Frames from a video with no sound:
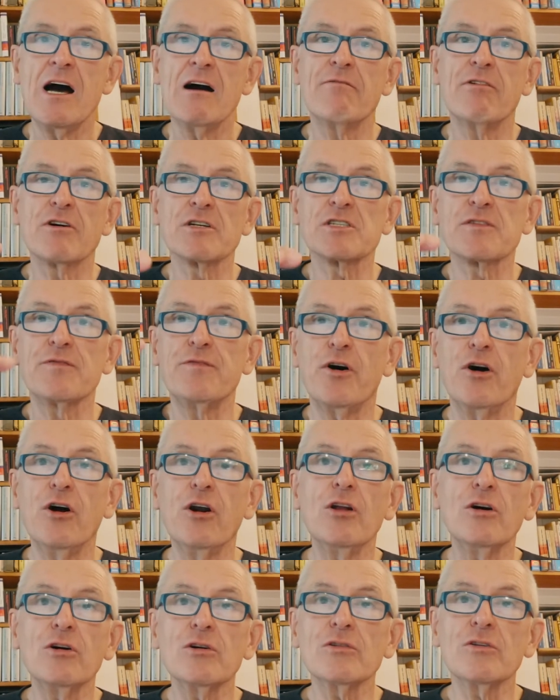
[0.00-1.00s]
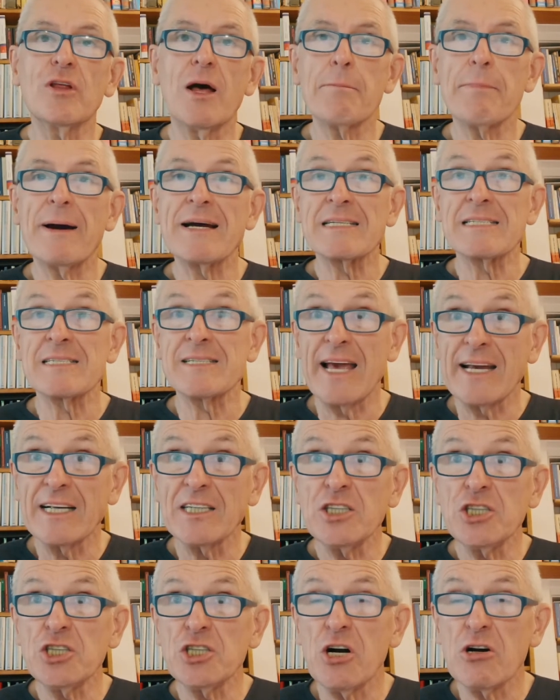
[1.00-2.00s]
was followed by
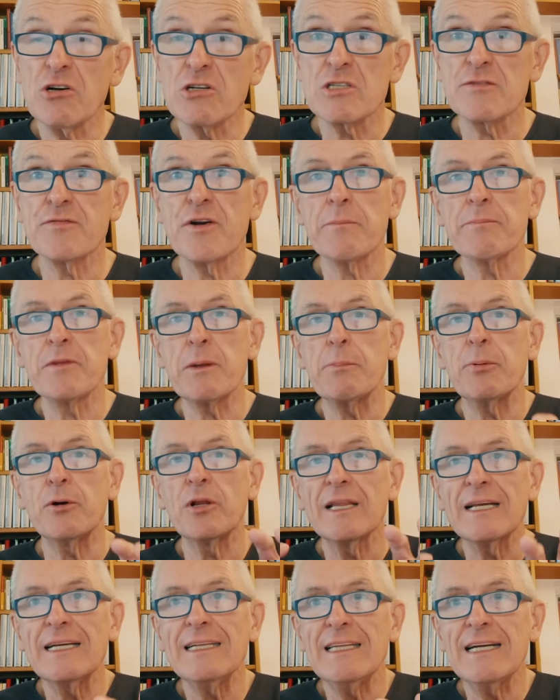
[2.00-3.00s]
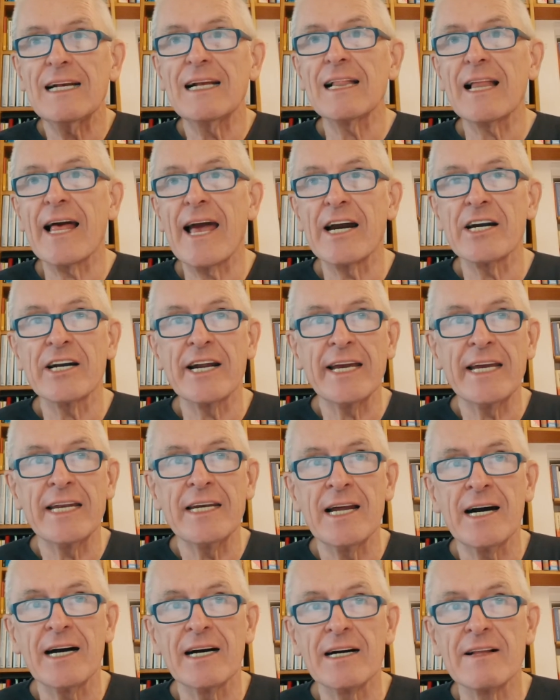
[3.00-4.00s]
second shocks from the political
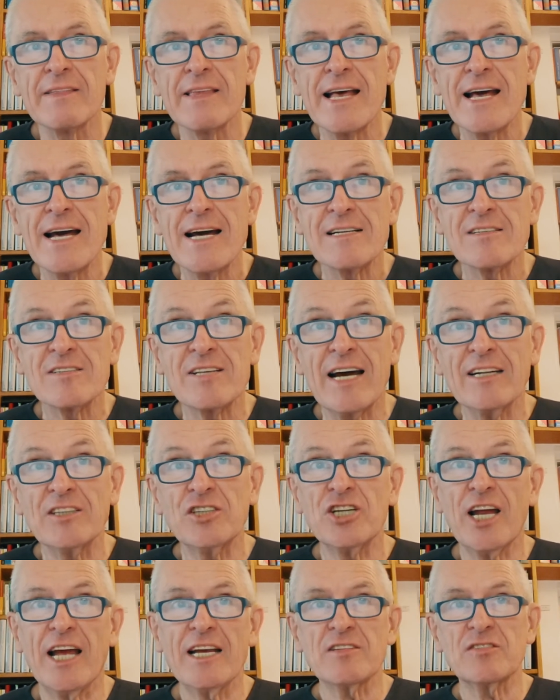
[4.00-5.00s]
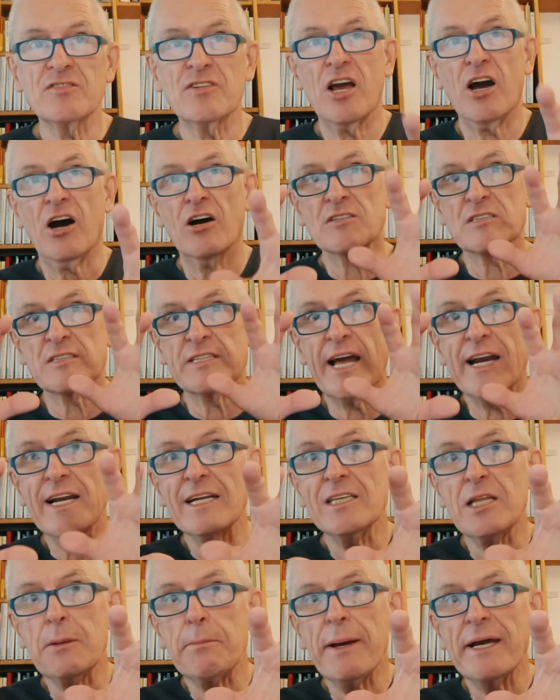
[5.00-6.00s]
arena, such as the
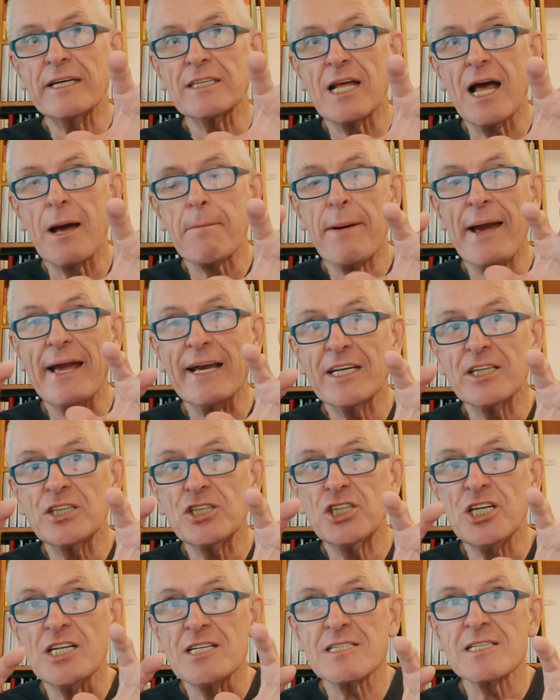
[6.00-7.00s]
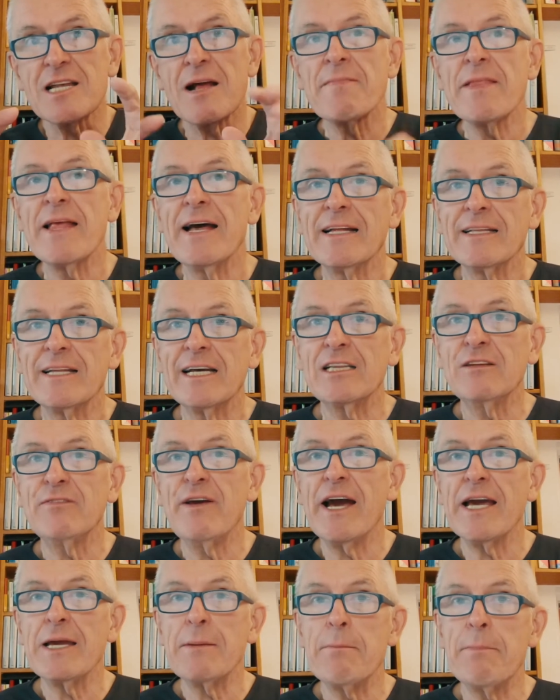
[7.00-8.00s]
austerity packages that
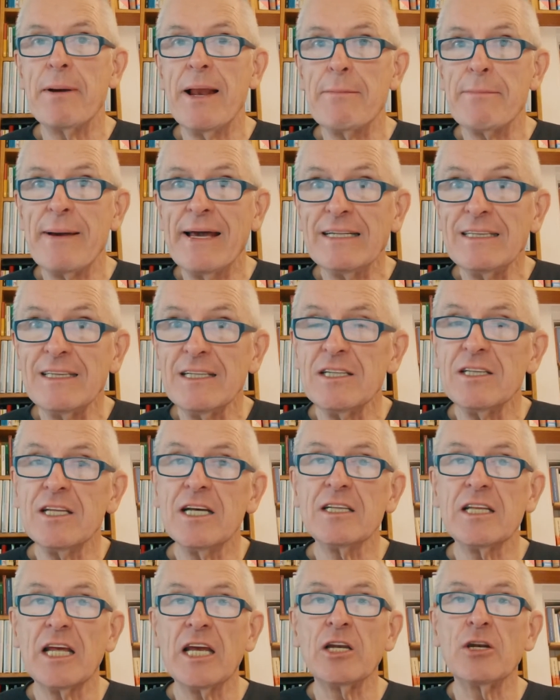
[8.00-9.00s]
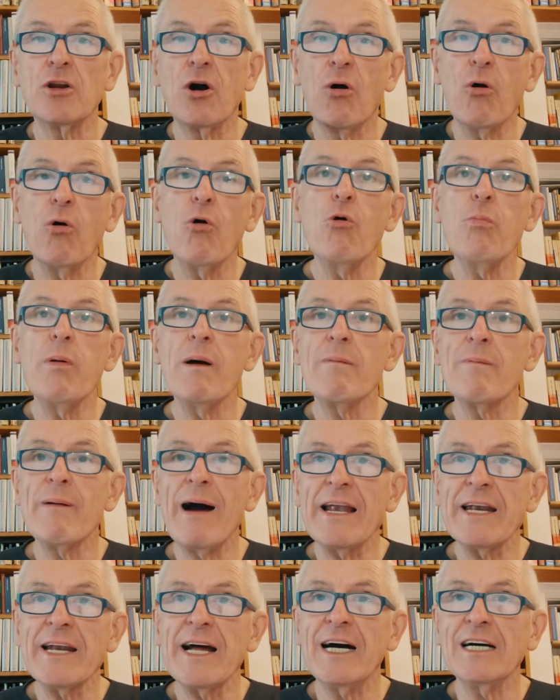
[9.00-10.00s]
were implemented in over
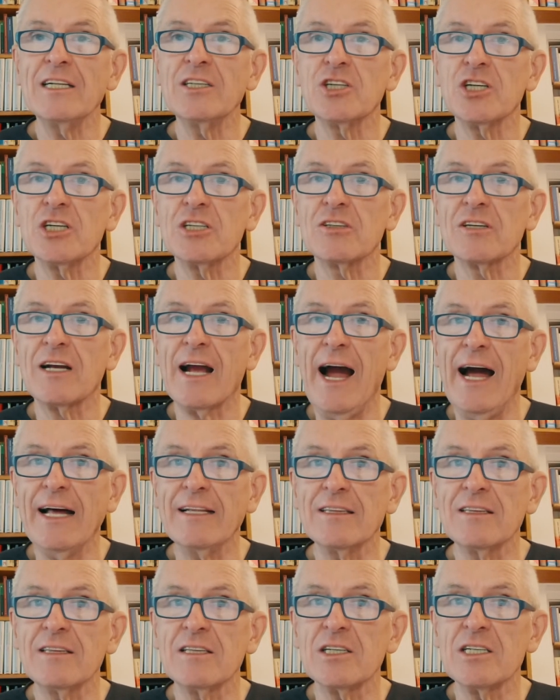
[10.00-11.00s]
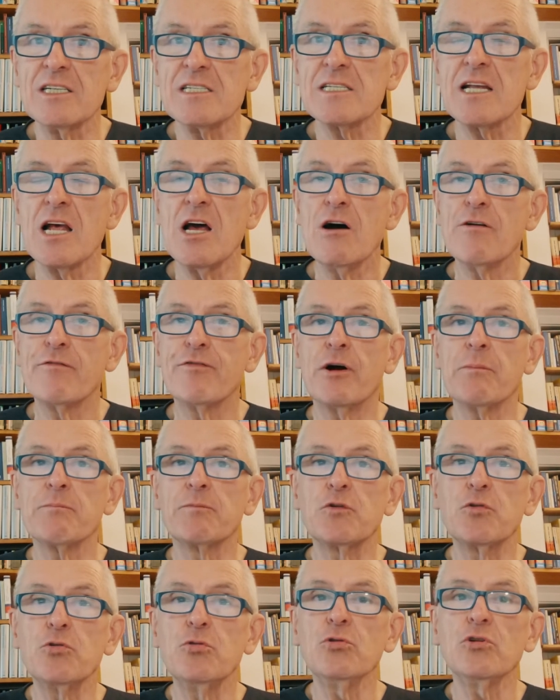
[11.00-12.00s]
100 countries from
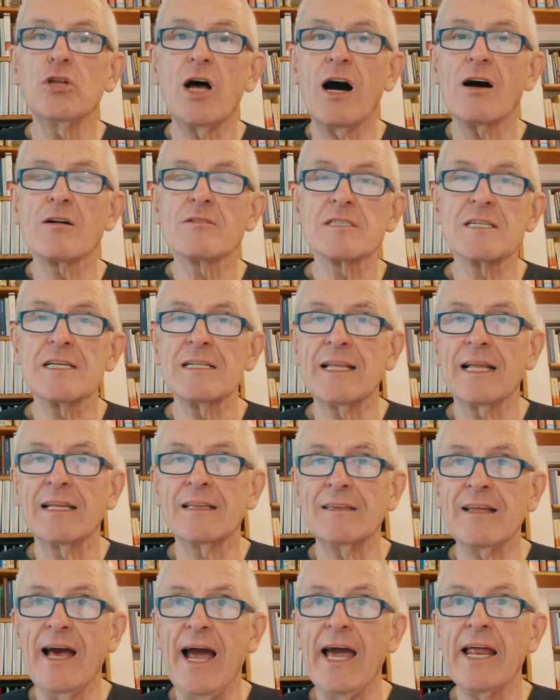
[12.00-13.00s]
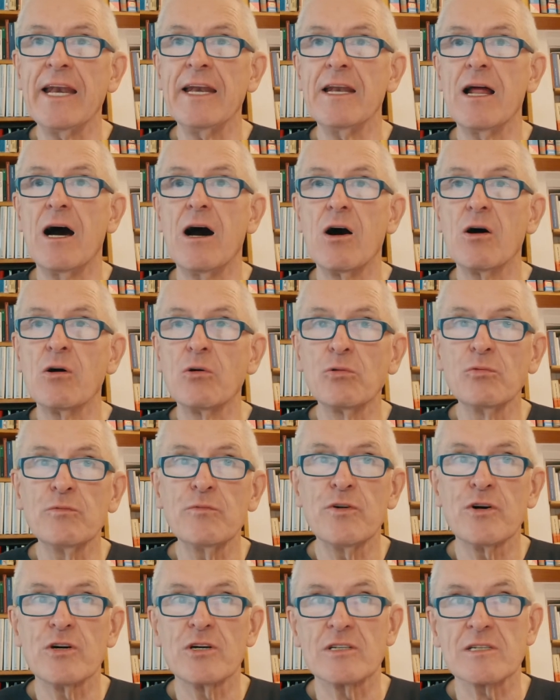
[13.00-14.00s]
2010
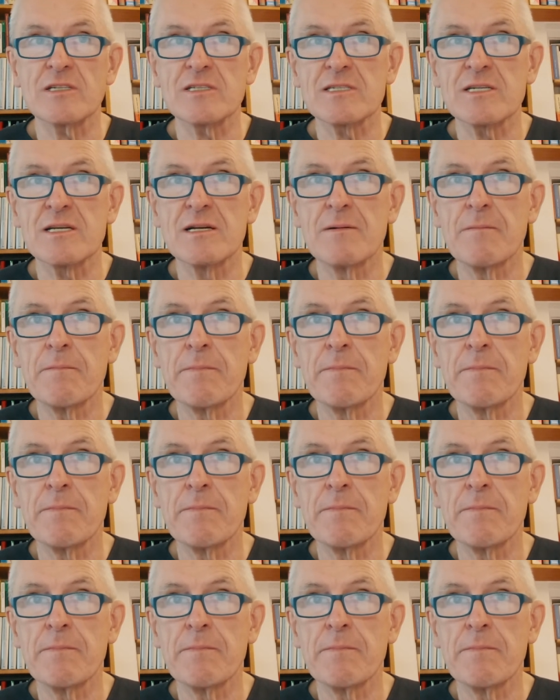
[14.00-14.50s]
onwards.